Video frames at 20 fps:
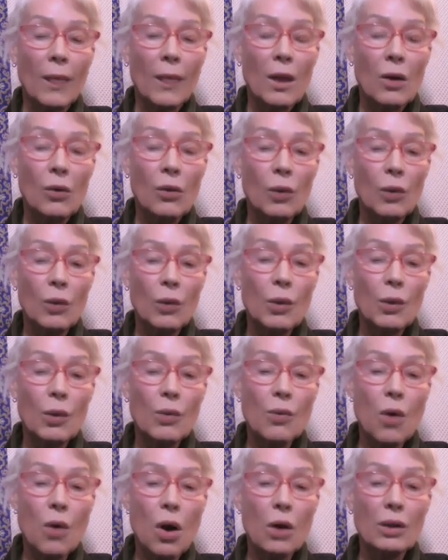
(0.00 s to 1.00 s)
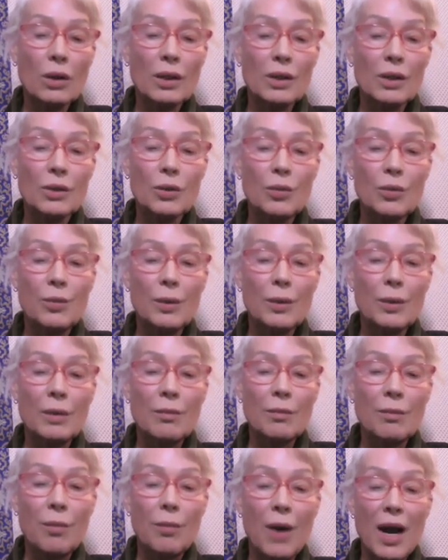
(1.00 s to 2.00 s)
When we walk the
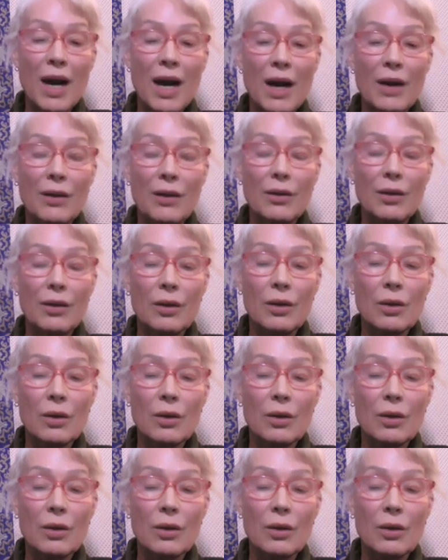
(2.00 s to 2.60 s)
supreme path,